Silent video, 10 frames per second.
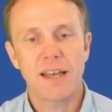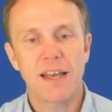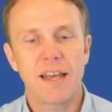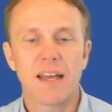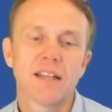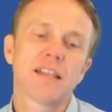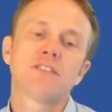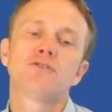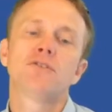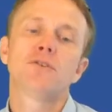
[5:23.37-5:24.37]
and
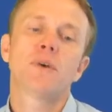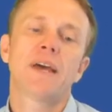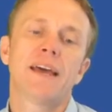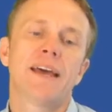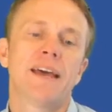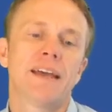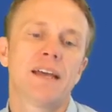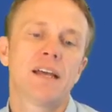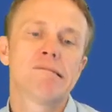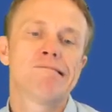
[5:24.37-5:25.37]
let's do
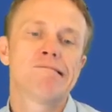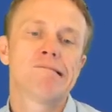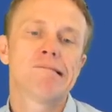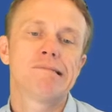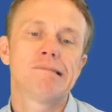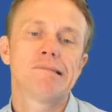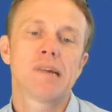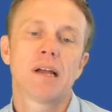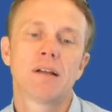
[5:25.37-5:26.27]
a, we'll